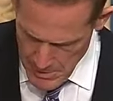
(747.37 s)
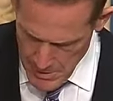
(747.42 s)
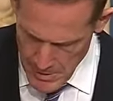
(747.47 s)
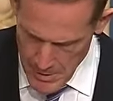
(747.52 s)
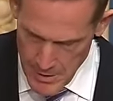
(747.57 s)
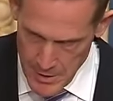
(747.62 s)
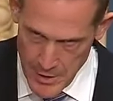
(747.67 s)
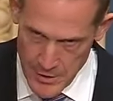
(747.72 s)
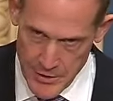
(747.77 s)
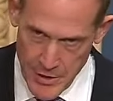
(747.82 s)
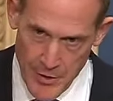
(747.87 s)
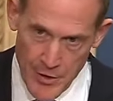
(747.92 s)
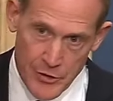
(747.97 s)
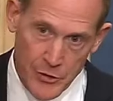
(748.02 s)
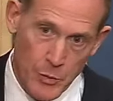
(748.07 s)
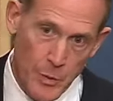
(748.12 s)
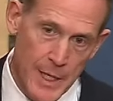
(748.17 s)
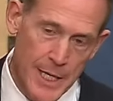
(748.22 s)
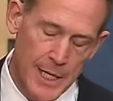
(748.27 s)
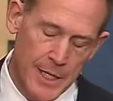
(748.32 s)
You see, this
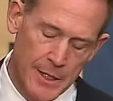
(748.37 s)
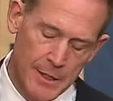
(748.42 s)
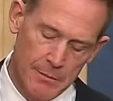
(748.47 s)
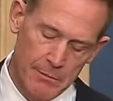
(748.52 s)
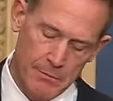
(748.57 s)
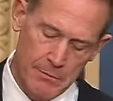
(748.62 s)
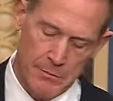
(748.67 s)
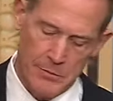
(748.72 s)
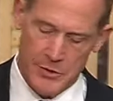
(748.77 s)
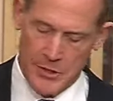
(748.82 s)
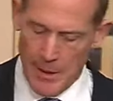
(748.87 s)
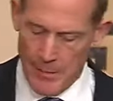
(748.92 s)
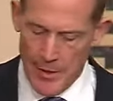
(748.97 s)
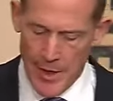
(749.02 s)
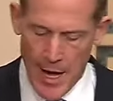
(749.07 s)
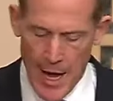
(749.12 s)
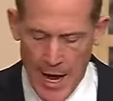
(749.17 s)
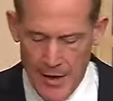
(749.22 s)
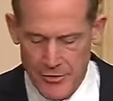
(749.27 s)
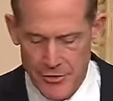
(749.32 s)
week, some of the
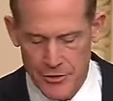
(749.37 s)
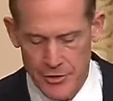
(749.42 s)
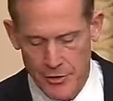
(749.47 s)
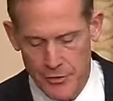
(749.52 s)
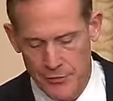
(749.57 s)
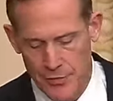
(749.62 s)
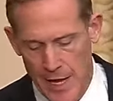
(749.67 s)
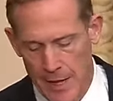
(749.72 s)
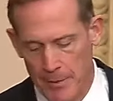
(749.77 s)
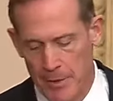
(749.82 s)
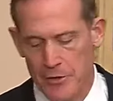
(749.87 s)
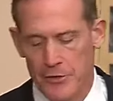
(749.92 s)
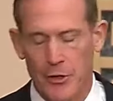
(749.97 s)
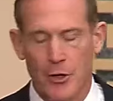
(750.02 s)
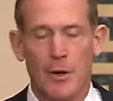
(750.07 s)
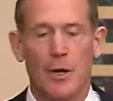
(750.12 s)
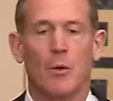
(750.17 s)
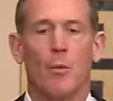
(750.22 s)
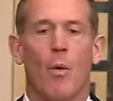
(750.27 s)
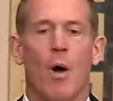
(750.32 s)
hostages' families, they're
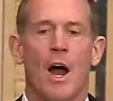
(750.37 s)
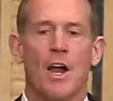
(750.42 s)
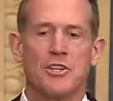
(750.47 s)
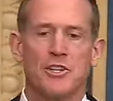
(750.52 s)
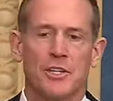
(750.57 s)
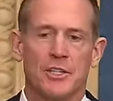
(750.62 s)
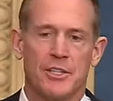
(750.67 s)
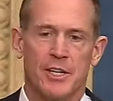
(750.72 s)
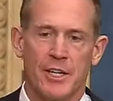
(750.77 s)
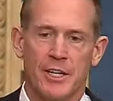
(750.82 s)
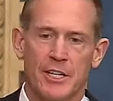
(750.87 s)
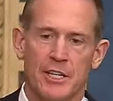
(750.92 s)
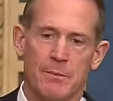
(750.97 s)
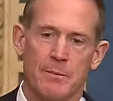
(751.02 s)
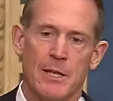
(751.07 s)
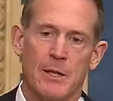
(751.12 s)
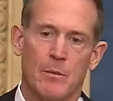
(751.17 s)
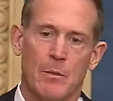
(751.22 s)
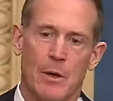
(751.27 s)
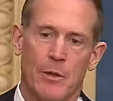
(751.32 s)
in Washington to
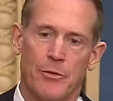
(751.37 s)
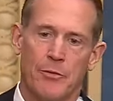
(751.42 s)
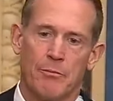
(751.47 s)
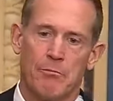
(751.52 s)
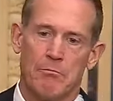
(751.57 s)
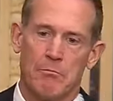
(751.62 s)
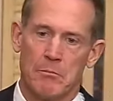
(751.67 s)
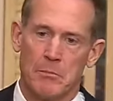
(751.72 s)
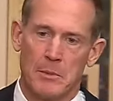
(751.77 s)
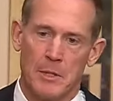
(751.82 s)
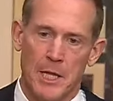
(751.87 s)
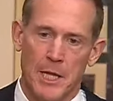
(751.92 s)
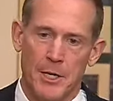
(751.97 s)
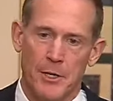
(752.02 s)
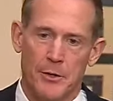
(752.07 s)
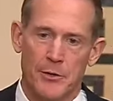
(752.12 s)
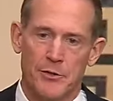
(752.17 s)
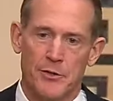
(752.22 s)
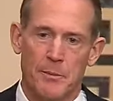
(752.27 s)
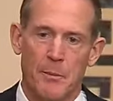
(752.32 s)
meet with
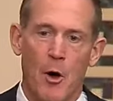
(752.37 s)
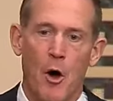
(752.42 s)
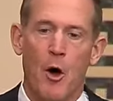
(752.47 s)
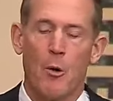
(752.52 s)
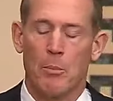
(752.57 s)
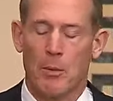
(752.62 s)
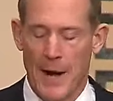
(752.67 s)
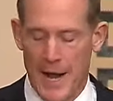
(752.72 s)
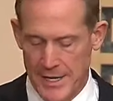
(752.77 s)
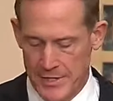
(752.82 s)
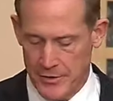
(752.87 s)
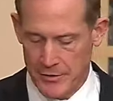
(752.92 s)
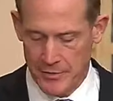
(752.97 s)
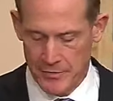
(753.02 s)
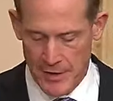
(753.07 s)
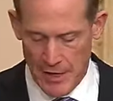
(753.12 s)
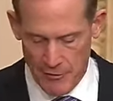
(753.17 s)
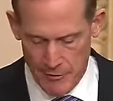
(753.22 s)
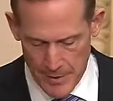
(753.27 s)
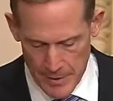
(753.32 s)
leaders from all branches of
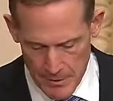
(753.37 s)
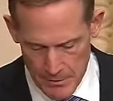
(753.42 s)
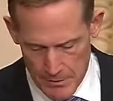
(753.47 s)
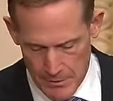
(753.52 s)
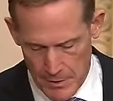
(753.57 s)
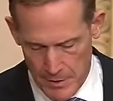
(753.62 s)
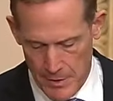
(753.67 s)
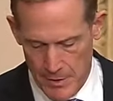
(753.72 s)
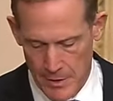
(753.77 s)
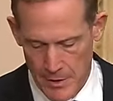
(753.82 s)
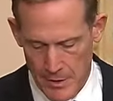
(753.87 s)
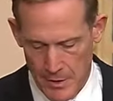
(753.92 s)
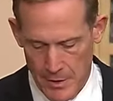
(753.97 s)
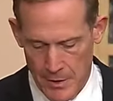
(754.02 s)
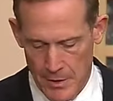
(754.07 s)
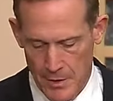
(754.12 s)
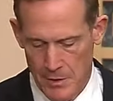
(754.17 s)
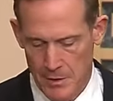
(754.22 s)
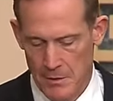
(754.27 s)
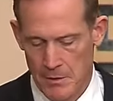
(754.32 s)
government.
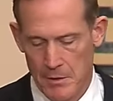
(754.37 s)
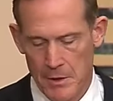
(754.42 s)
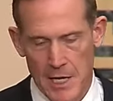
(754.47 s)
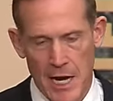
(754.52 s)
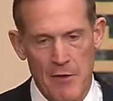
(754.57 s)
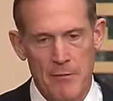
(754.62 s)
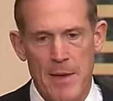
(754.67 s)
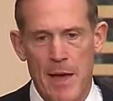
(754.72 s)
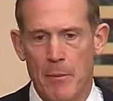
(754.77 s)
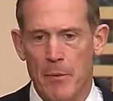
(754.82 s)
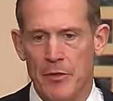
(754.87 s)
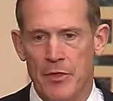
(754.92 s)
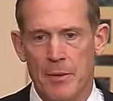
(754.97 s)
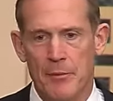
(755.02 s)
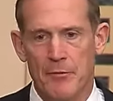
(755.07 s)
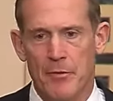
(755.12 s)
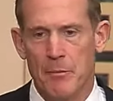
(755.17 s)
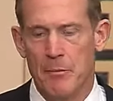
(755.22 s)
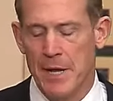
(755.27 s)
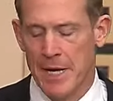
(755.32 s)
And I've met with them
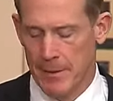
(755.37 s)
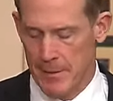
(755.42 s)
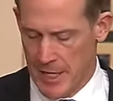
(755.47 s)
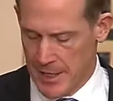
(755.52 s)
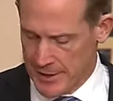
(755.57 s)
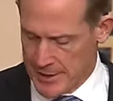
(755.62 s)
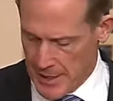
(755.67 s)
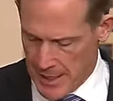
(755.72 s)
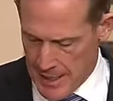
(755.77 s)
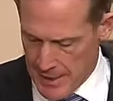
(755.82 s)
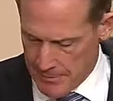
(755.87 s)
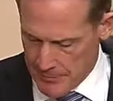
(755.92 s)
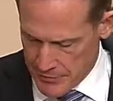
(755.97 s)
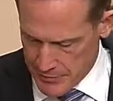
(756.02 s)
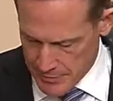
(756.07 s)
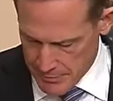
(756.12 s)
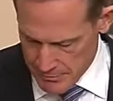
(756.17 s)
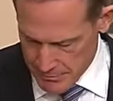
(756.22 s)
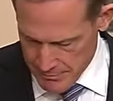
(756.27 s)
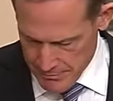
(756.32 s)
for many, many times.
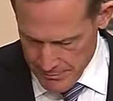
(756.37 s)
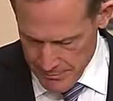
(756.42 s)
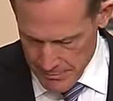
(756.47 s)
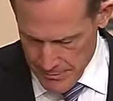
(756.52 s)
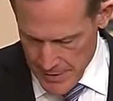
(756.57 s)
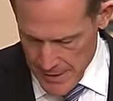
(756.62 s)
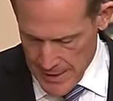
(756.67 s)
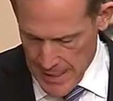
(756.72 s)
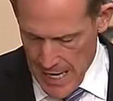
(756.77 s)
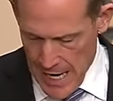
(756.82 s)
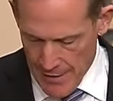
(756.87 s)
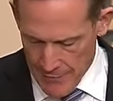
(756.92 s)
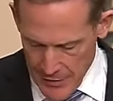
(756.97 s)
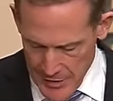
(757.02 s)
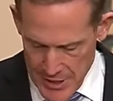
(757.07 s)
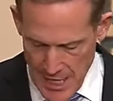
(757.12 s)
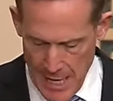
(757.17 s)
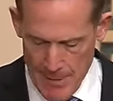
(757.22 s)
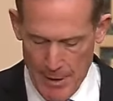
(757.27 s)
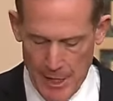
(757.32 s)
And every
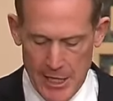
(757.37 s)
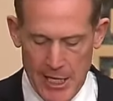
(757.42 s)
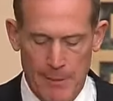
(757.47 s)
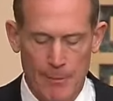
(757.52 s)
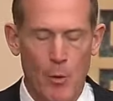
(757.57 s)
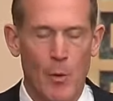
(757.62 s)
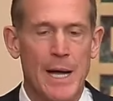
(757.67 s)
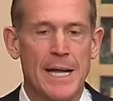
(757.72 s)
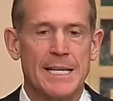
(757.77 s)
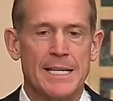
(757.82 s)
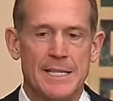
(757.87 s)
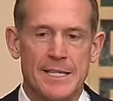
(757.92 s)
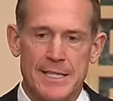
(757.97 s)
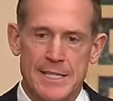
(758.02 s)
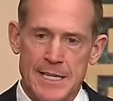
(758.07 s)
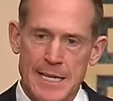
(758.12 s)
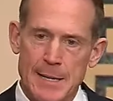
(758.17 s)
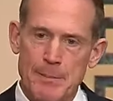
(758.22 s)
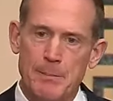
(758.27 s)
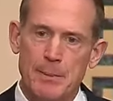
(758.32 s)
time I come away
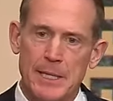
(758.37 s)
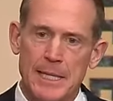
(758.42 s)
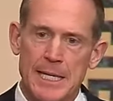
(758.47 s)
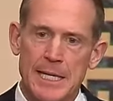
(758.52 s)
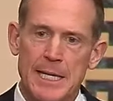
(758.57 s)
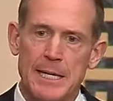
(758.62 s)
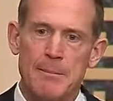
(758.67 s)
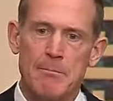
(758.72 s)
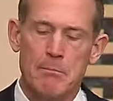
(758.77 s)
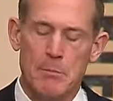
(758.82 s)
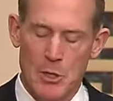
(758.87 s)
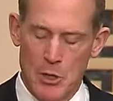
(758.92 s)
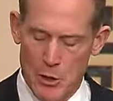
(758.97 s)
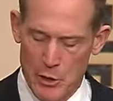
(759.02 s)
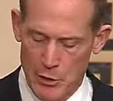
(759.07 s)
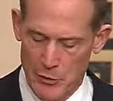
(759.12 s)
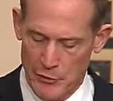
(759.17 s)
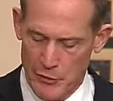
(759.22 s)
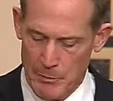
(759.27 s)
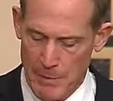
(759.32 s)
deeply
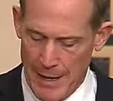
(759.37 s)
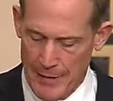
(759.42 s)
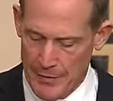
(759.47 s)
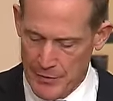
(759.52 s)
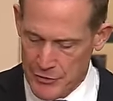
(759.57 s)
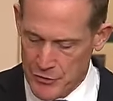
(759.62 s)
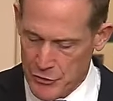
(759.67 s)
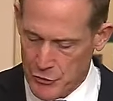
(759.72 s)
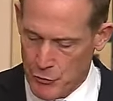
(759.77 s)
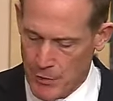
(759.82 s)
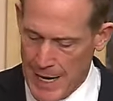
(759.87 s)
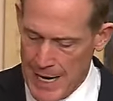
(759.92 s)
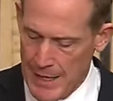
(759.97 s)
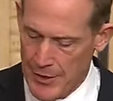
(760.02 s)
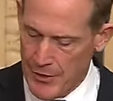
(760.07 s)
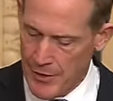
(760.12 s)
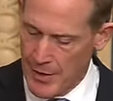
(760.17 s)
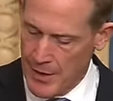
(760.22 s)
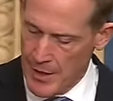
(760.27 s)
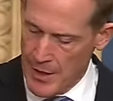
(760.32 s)
moved by the strength
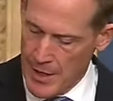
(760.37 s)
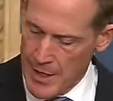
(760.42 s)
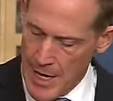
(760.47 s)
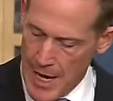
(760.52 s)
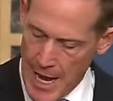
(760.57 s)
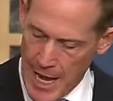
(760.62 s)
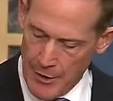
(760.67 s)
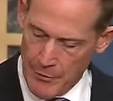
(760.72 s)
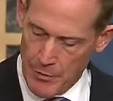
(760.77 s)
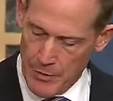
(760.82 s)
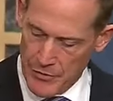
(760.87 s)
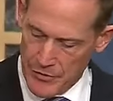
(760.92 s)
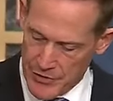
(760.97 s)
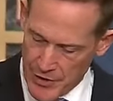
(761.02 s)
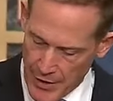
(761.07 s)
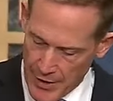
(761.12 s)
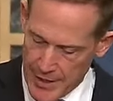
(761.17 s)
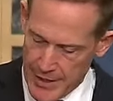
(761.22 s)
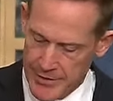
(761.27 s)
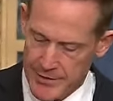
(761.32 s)
and
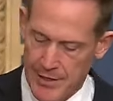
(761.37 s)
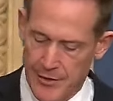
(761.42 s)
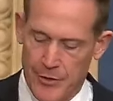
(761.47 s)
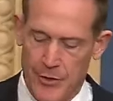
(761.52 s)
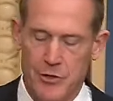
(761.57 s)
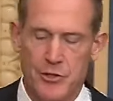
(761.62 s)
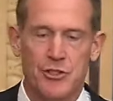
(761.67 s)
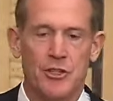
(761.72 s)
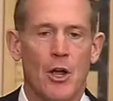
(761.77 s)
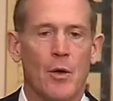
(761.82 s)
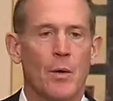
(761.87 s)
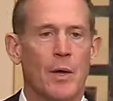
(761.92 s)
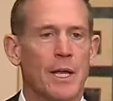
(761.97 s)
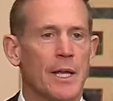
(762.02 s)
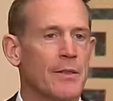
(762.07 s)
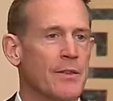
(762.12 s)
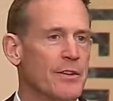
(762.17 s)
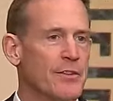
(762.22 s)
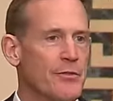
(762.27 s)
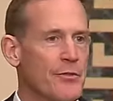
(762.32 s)
resilience that they're showing in
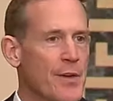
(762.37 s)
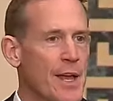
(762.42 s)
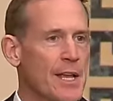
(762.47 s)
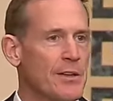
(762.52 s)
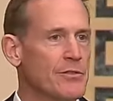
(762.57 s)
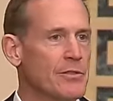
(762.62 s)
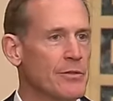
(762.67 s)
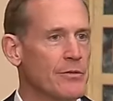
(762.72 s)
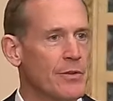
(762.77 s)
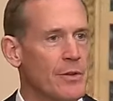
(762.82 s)
the face of